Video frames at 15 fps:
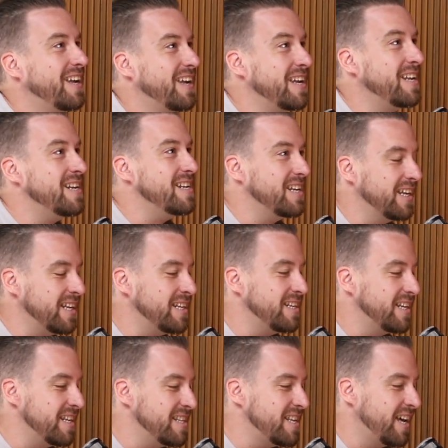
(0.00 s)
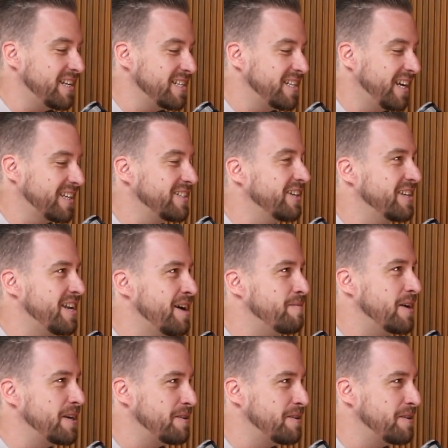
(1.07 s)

in that exact dynamic.